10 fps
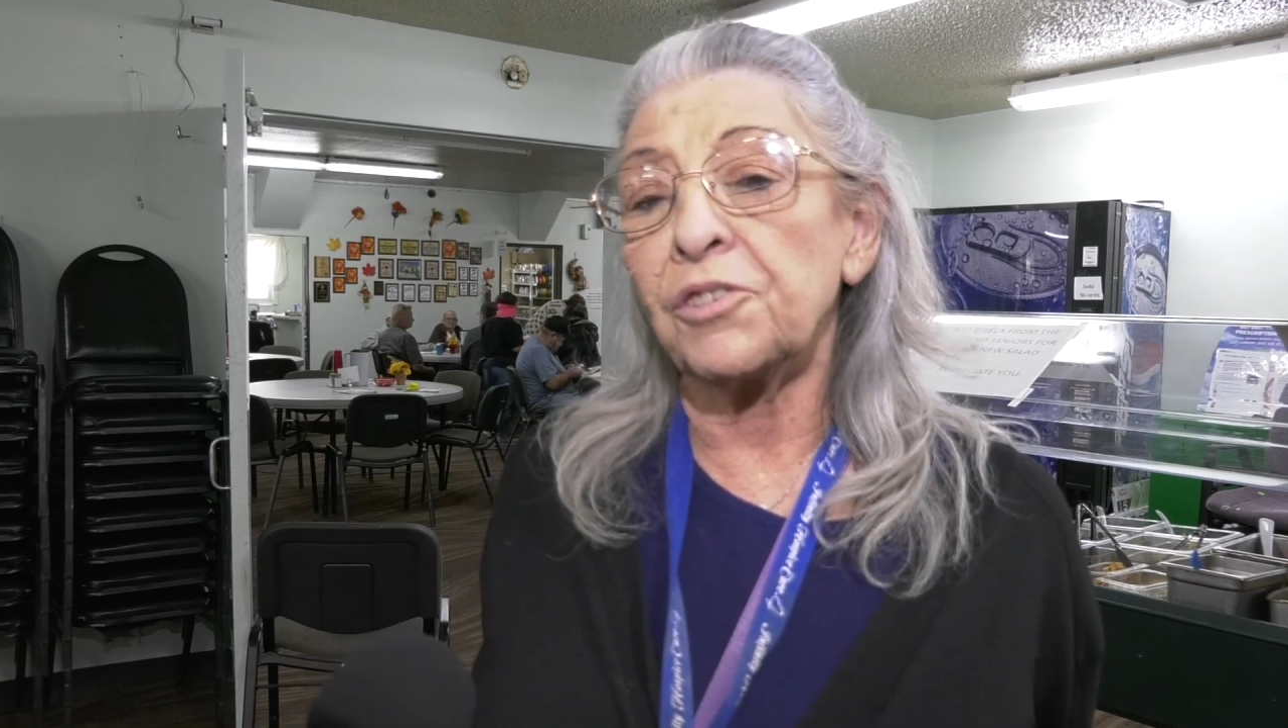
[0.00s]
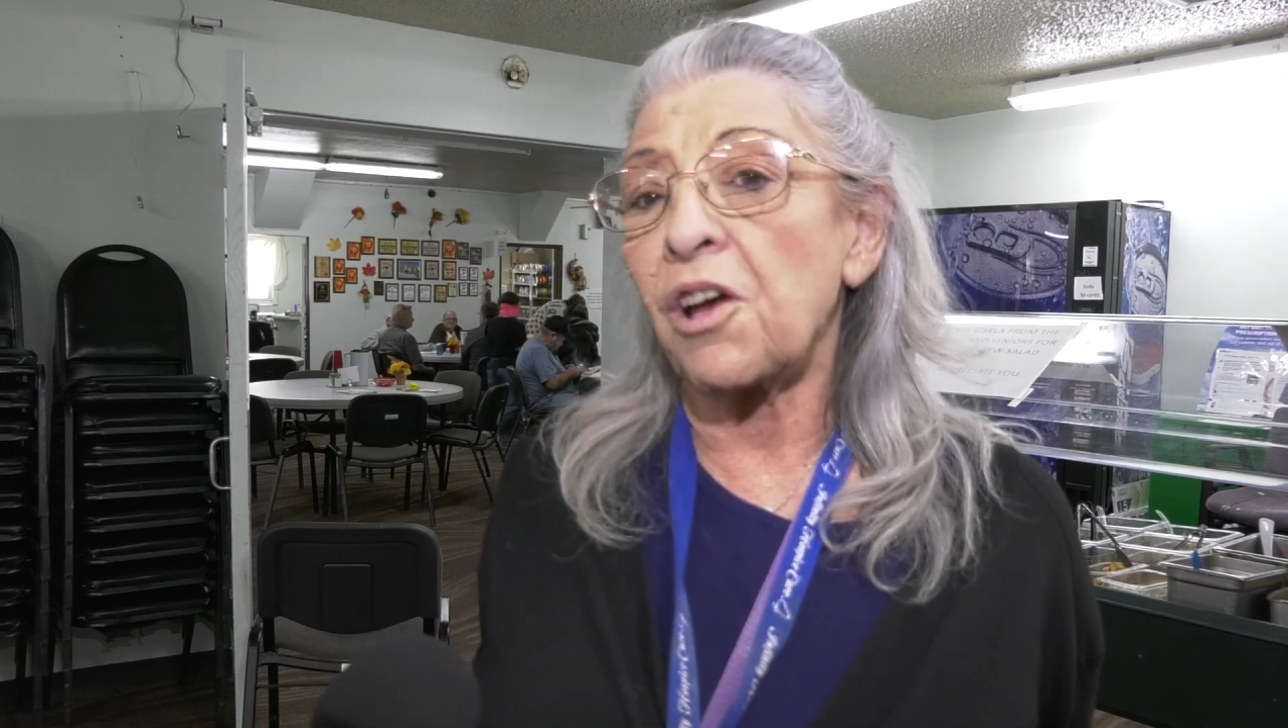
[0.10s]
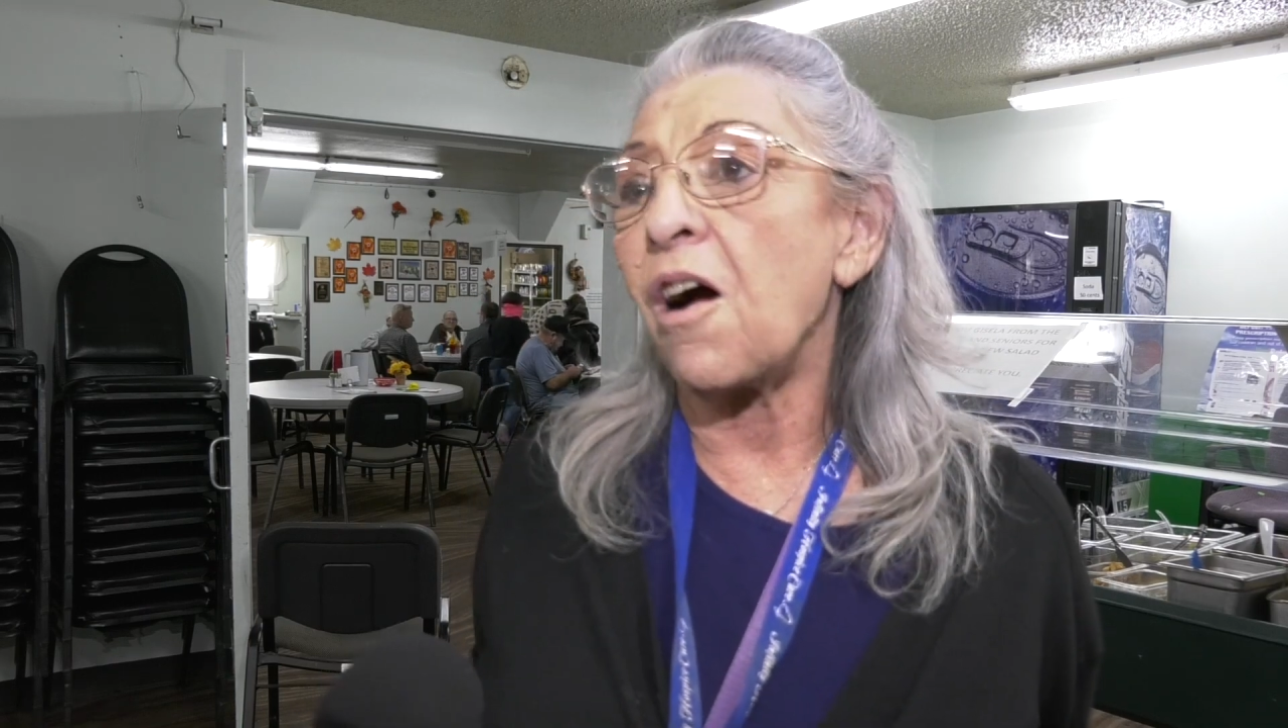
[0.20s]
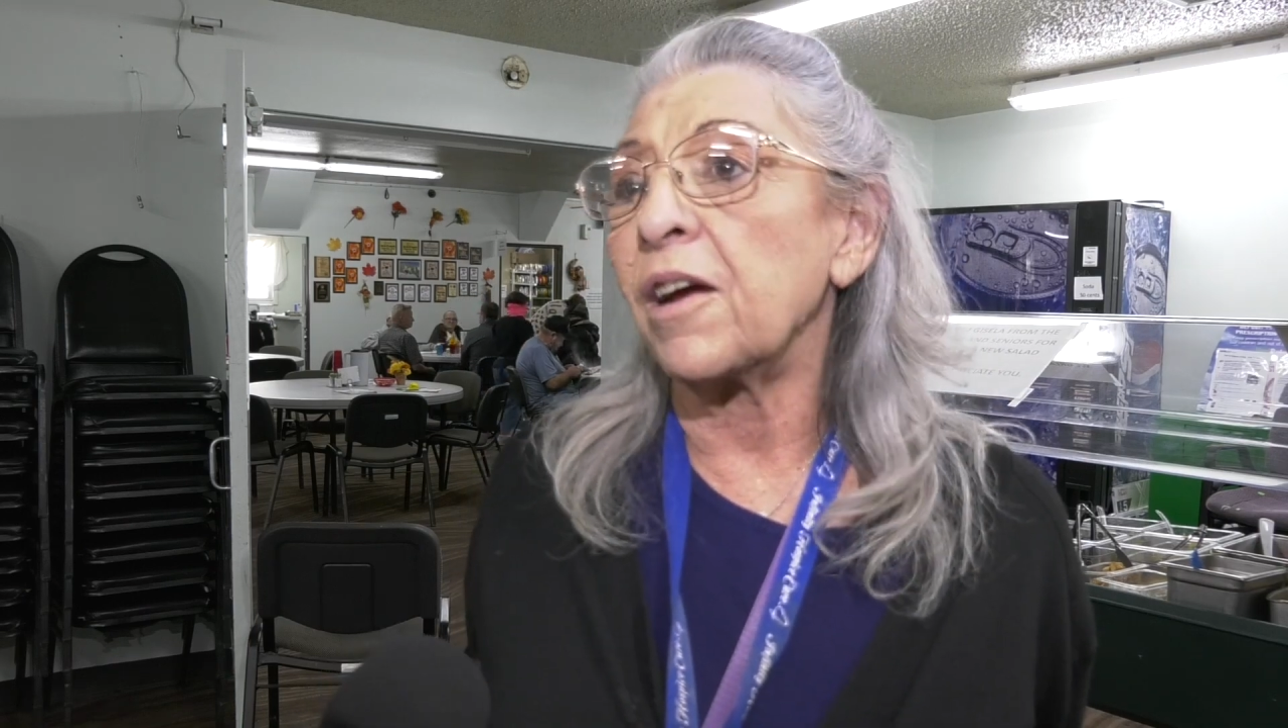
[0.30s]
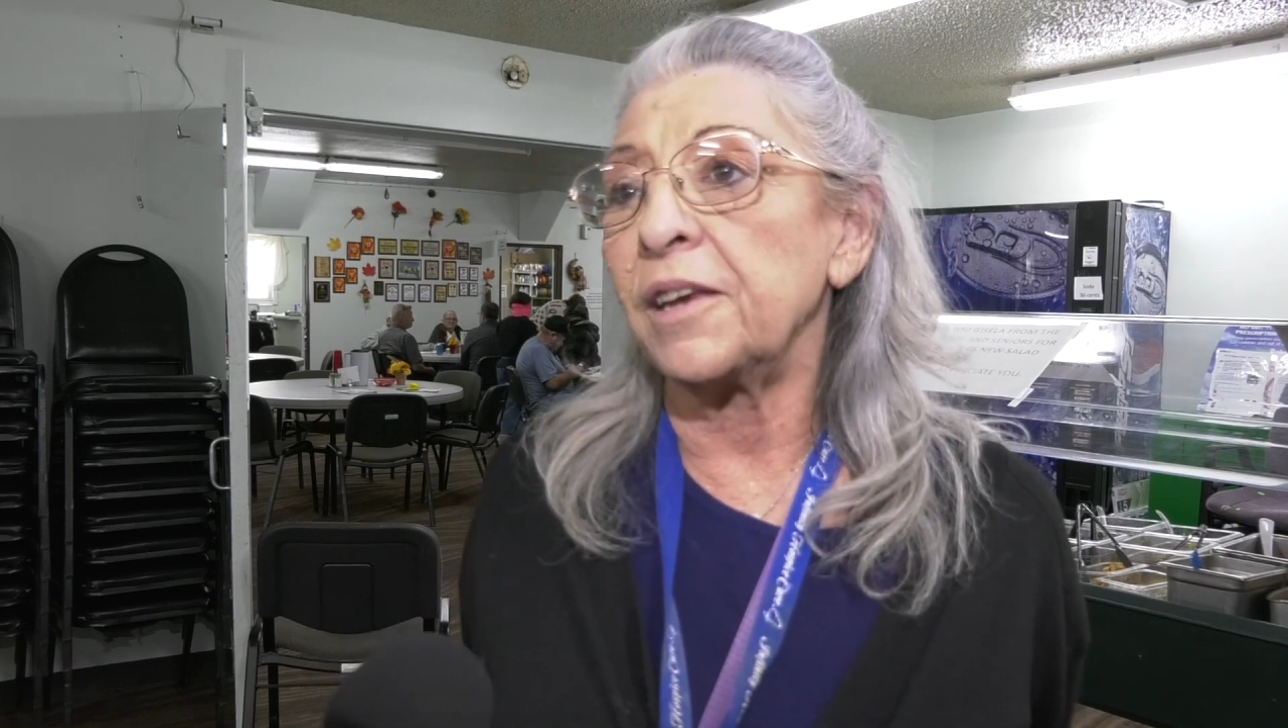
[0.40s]

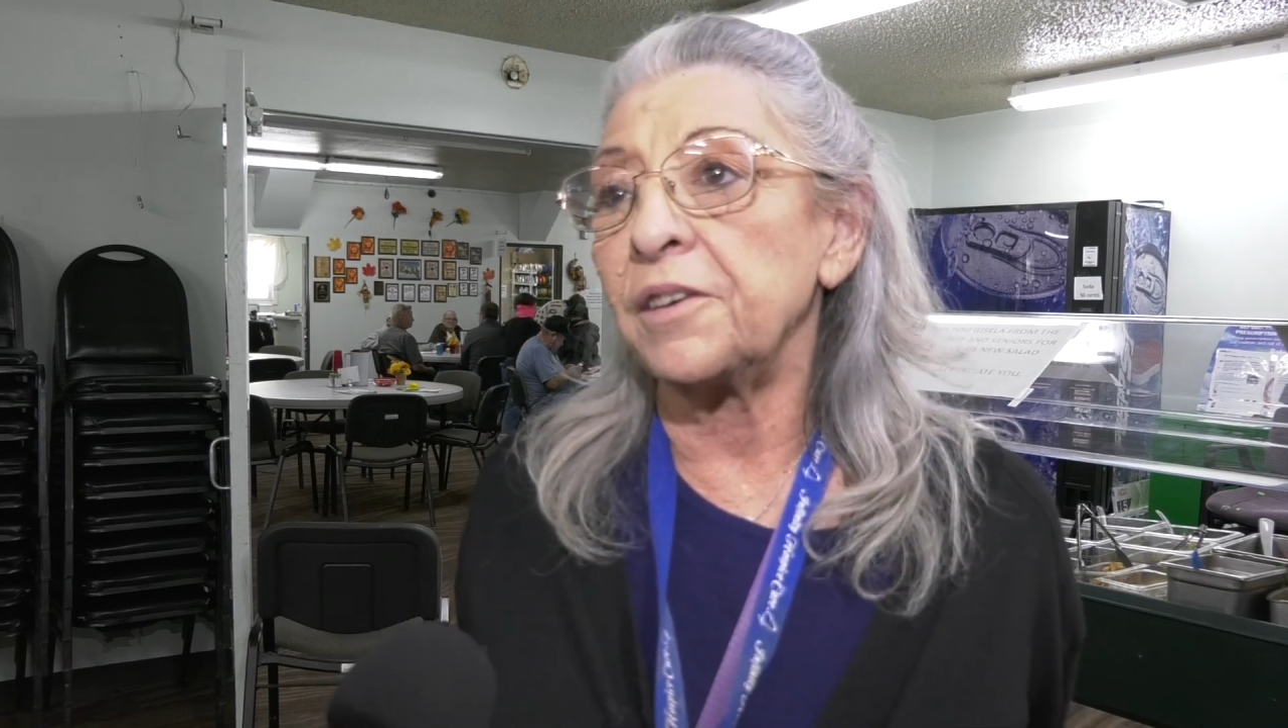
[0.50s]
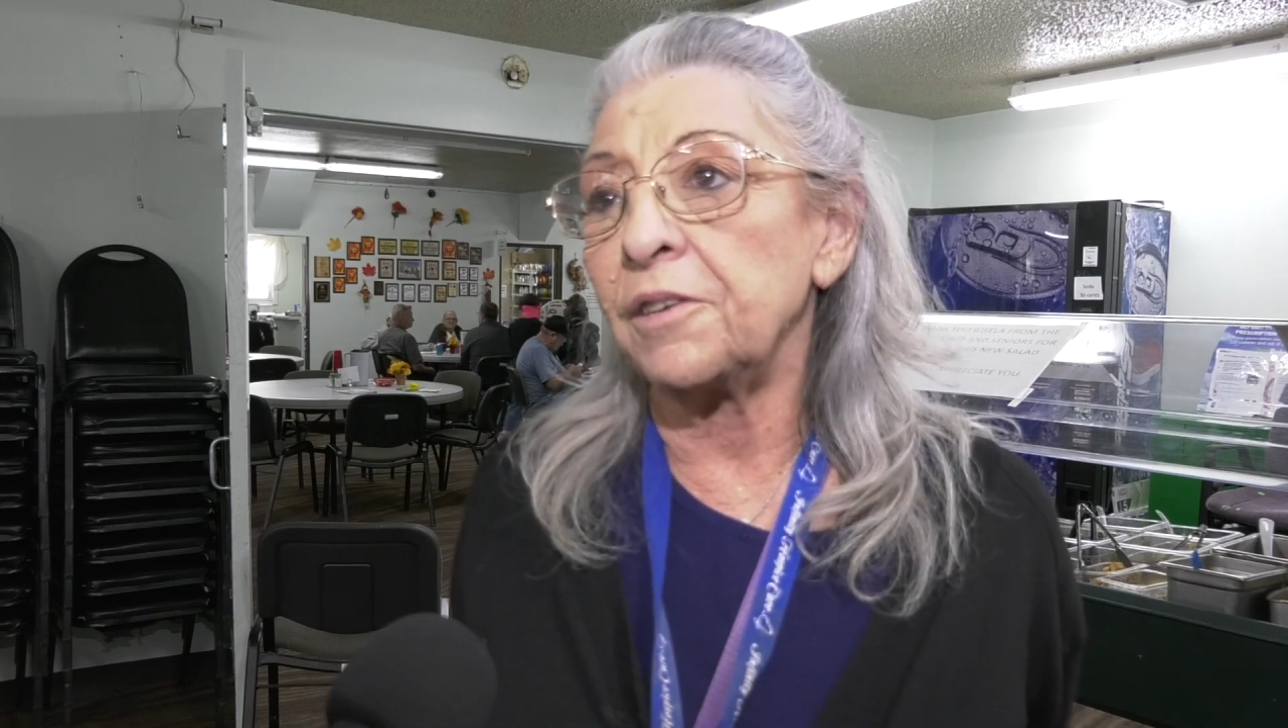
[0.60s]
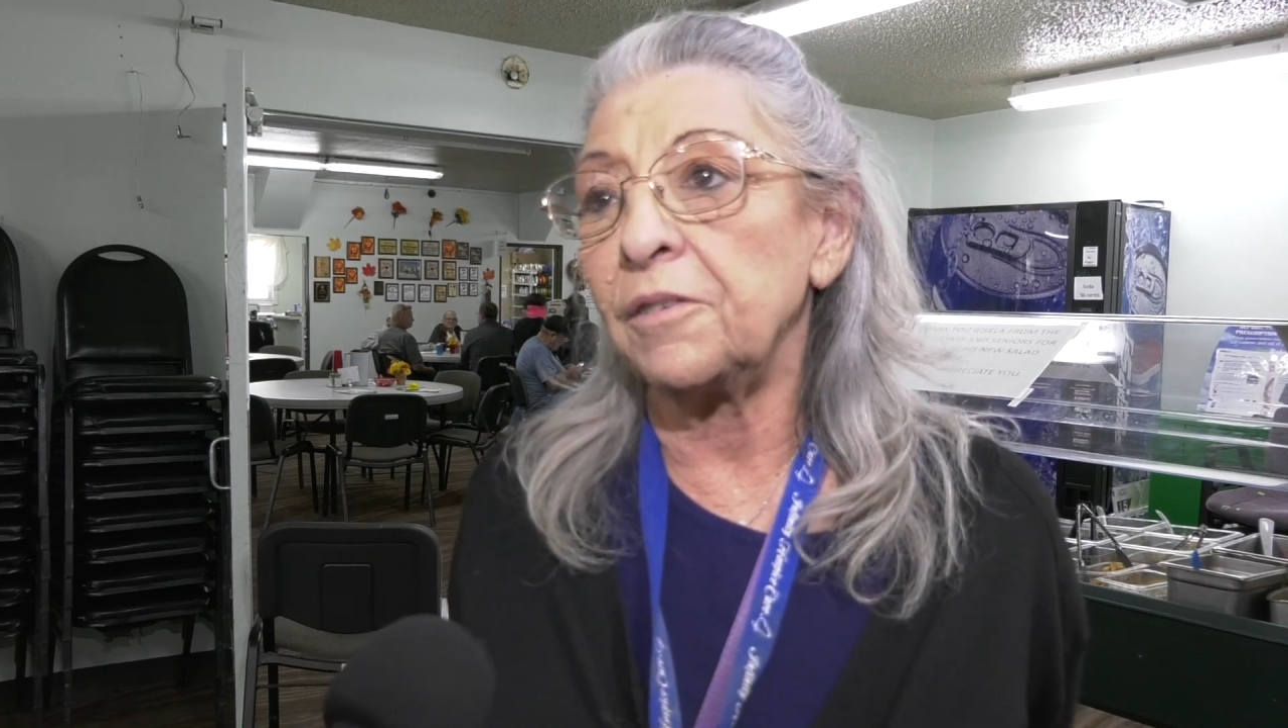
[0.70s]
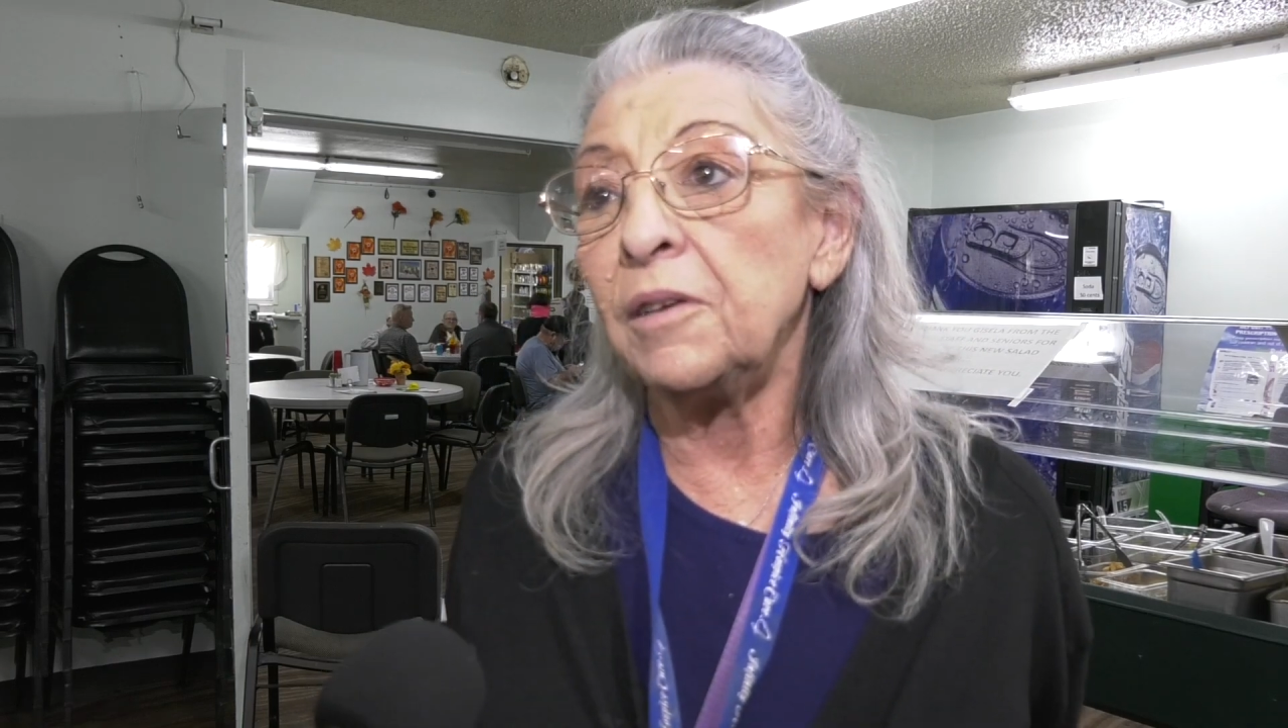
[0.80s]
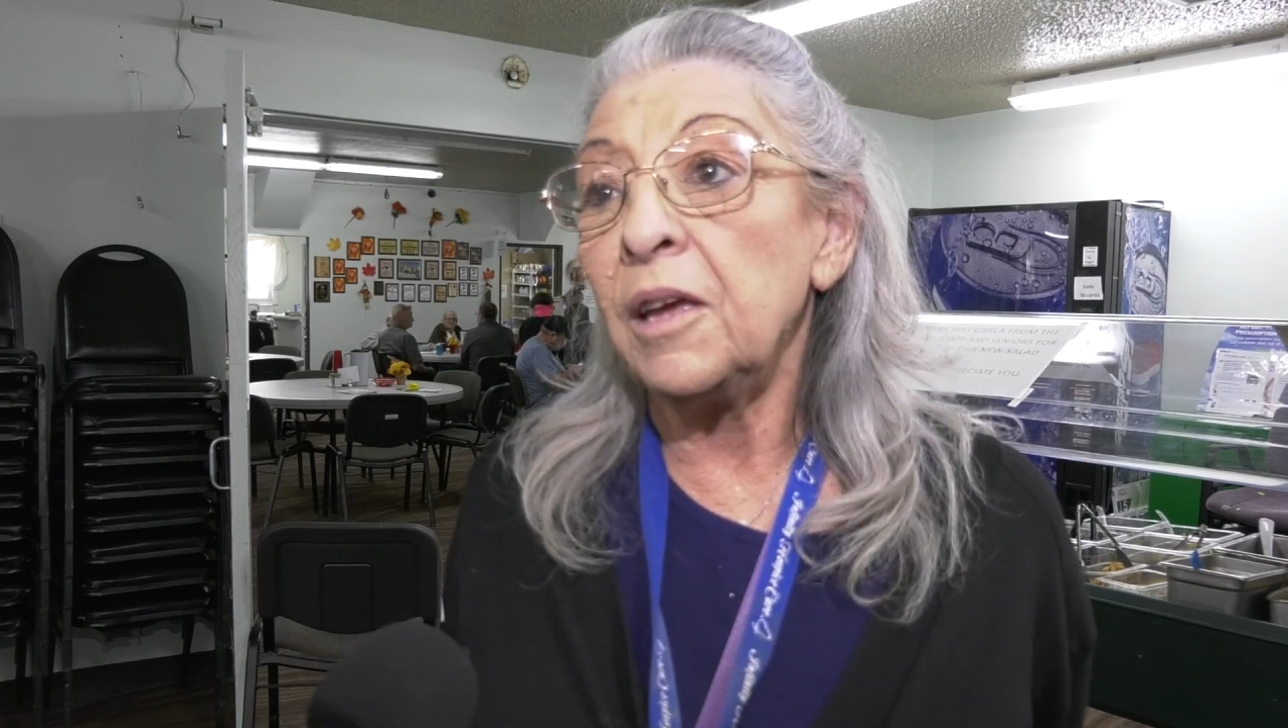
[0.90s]
talk and
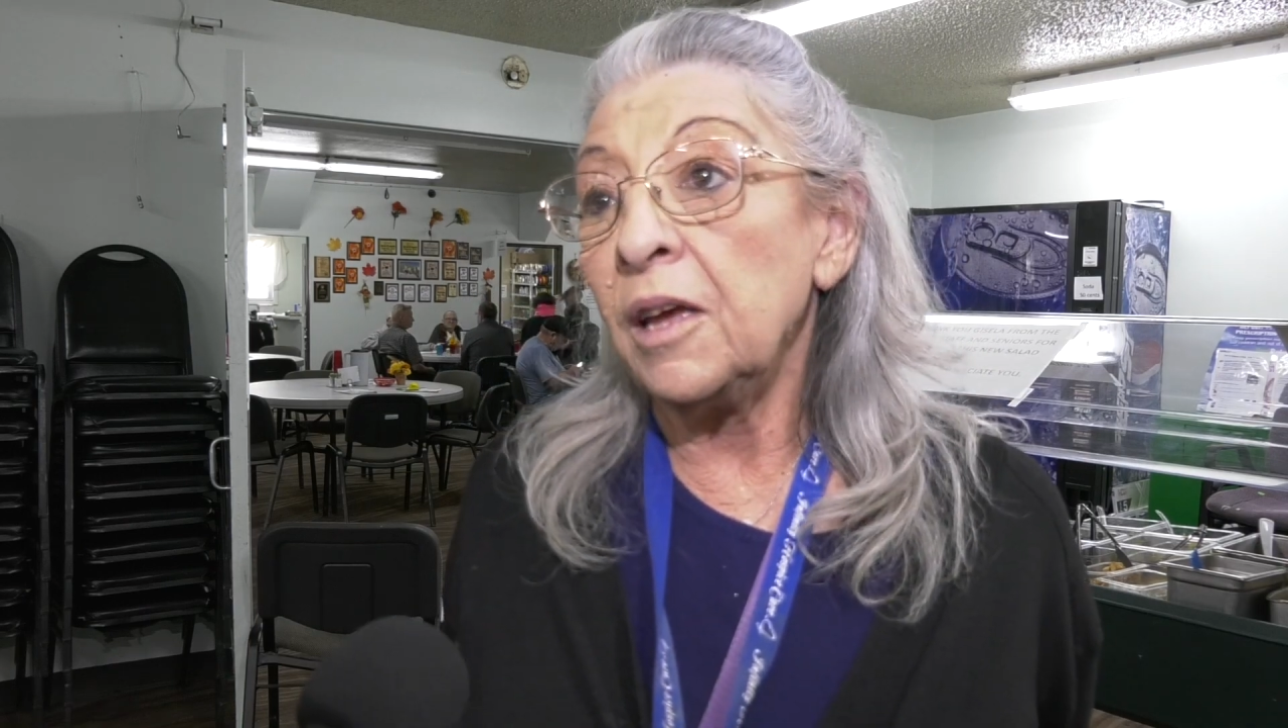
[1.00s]
to